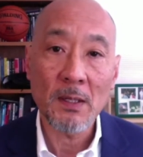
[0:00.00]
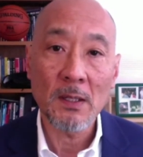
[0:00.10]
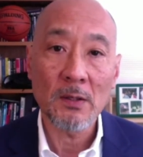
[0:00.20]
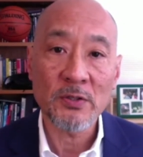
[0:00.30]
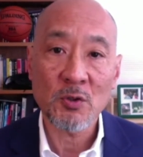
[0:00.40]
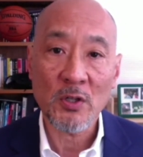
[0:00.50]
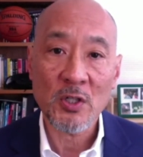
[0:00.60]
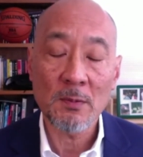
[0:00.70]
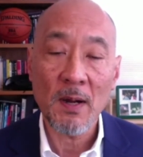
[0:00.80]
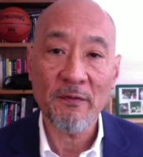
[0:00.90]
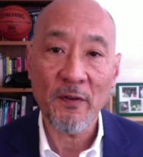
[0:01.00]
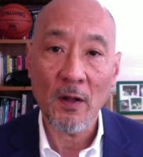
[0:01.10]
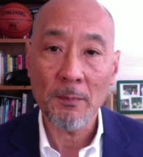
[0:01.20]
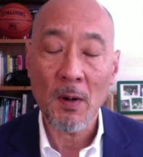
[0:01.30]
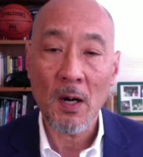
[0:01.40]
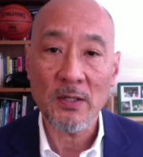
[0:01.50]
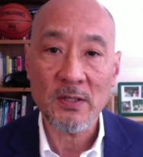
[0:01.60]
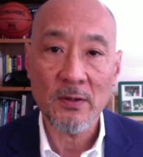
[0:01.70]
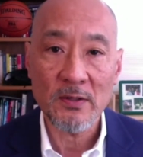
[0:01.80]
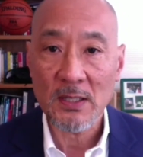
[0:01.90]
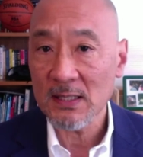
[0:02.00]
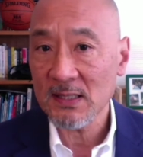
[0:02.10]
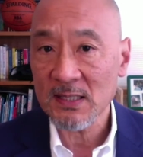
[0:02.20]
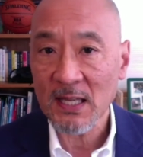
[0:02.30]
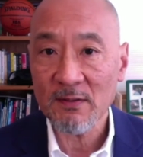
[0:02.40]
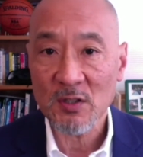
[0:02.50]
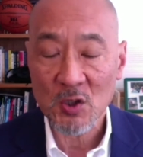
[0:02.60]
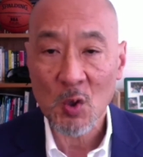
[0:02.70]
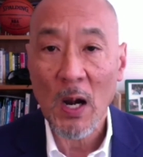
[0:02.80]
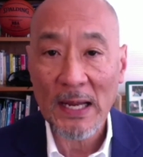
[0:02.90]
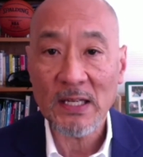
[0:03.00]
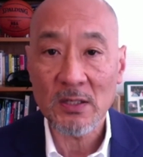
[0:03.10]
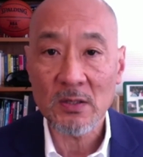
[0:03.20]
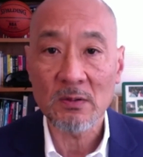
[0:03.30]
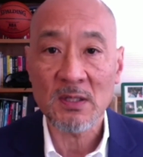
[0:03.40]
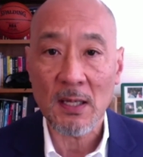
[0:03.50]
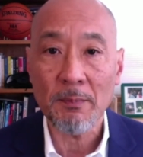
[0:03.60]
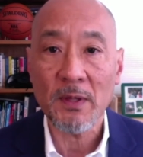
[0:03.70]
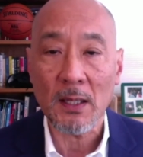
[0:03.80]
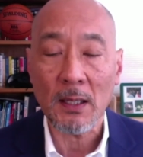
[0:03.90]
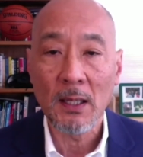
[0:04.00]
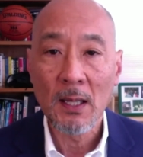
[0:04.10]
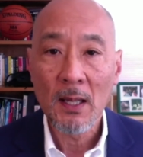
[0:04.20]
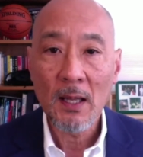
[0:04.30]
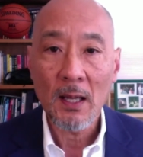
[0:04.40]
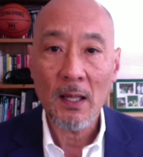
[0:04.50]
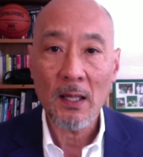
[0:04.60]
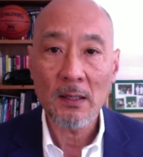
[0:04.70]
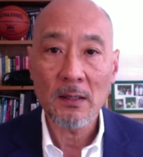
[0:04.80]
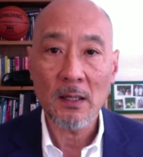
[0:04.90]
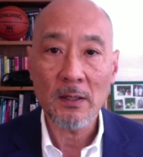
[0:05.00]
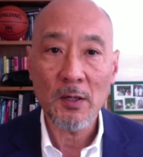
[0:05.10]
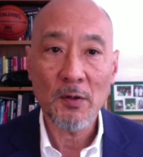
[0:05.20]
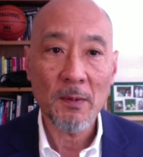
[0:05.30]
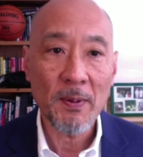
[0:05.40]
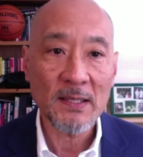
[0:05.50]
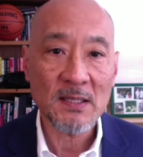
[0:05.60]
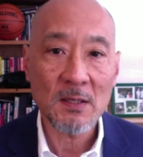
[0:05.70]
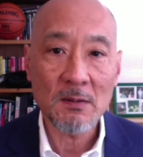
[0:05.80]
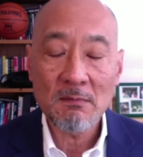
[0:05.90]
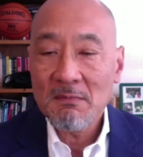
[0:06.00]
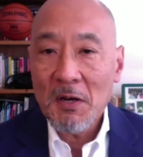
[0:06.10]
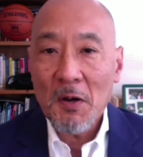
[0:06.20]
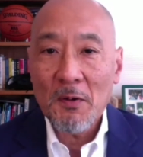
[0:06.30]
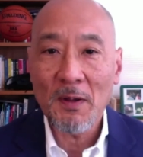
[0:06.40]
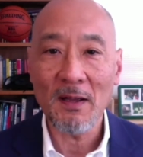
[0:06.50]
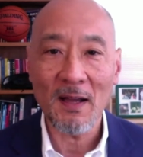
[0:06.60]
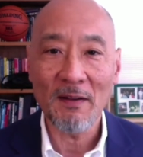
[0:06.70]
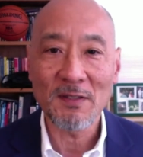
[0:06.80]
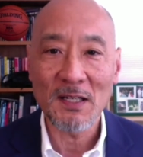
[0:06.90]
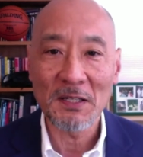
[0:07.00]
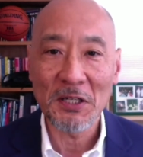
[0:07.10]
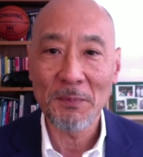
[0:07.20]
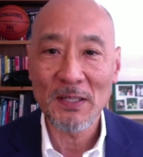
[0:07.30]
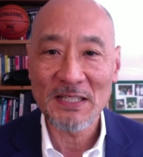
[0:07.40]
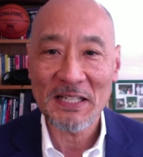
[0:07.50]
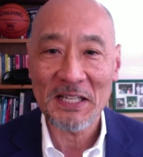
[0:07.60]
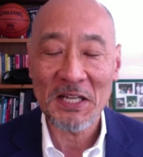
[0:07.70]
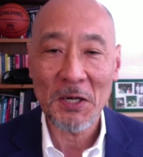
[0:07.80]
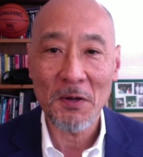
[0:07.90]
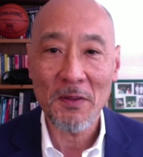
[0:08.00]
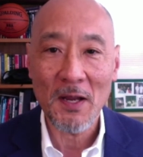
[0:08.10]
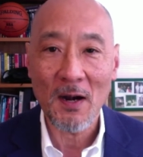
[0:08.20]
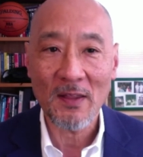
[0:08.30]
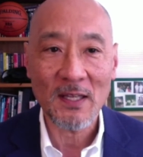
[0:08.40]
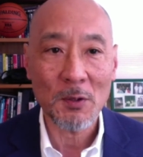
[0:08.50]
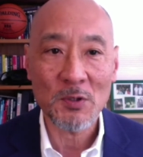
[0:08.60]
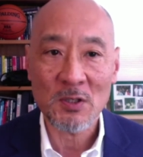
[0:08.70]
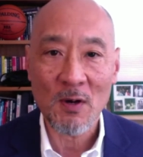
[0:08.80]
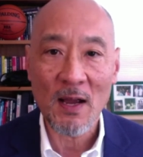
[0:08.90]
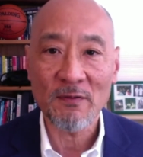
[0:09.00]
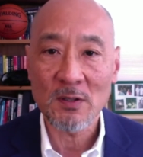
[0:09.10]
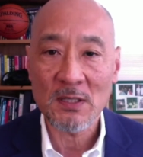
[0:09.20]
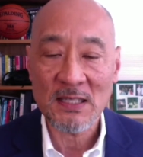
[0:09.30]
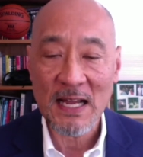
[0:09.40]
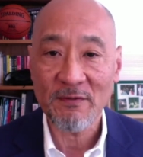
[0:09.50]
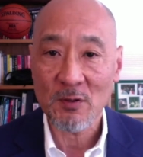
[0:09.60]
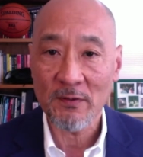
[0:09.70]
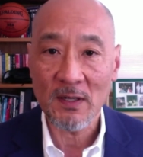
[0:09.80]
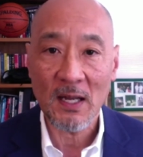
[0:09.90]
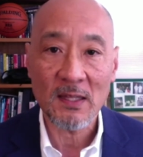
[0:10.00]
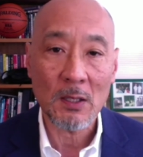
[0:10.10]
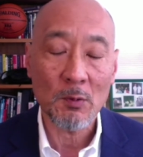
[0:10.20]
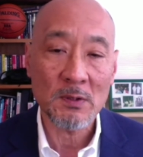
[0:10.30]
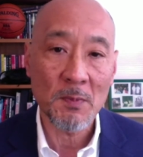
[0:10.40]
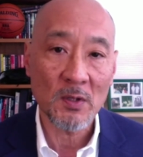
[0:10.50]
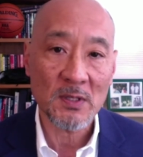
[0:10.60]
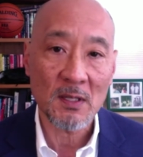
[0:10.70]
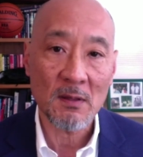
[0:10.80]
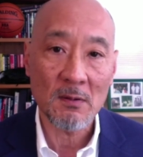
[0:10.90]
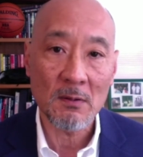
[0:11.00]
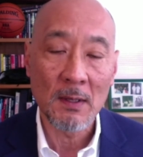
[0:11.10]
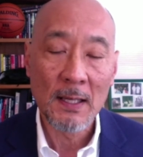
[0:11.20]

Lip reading: structure might fall apart. So there's an incentive to try to do something. And, the best that, I've done a little bit digging here and there. I think it was staff driven. I think it was mostly through